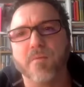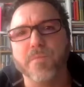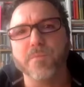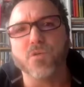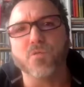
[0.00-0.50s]

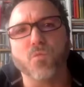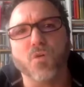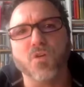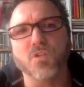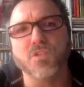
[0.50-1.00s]
Mimo
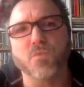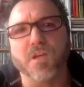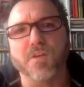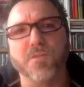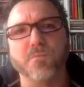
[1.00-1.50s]
was
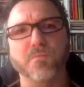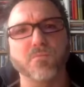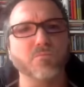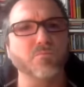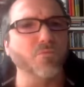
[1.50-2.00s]
one of the
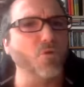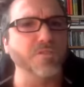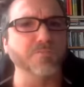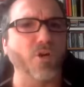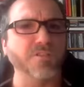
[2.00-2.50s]

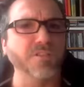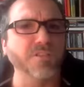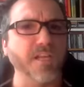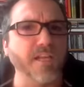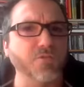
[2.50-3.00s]
most important
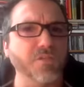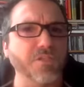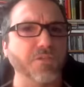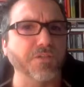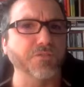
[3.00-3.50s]
intellectuals
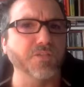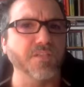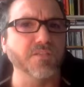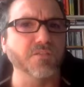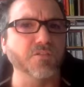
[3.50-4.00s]
of
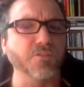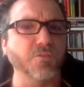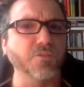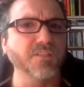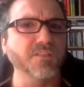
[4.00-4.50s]
Rifondazione
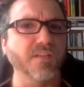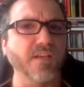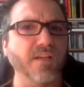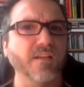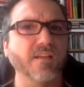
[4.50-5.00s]

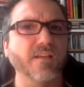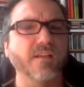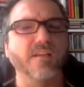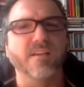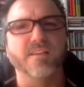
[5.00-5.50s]
Comunista
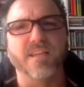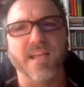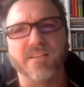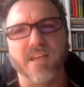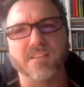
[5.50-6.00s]
in the
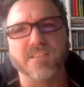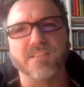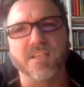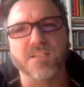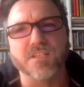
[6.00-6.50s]
late
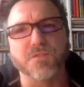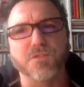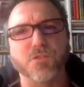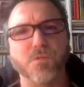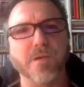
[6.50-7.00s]
1990s. If
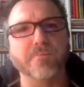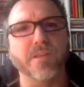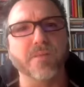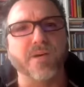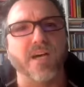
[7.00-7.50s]
you
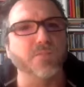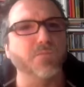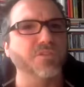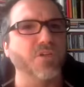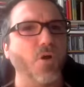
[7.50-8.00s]
remember, the party
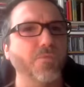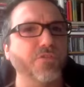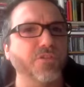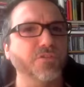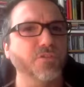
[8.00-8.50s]
was the hope
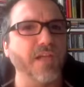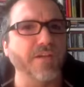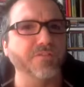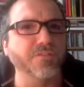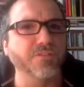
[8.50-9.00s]
for a new
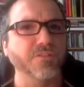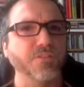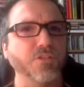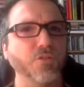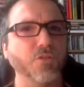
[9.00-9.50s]
left in
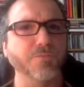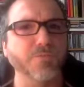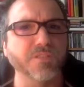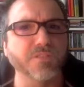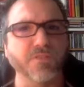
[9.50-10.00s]
Europe
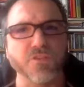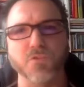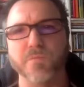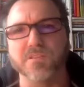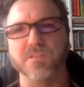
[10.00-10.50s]
with
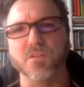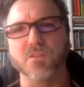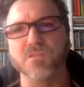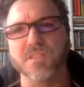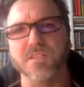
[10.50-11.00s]
Fausto
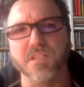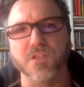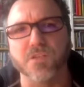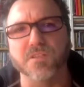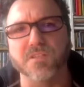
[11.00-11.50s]
Bertinotti as their
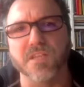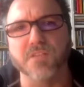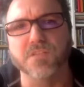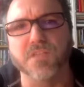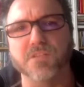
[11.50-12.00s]
general
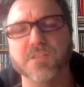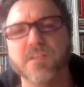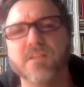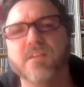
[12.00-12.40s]
secretary.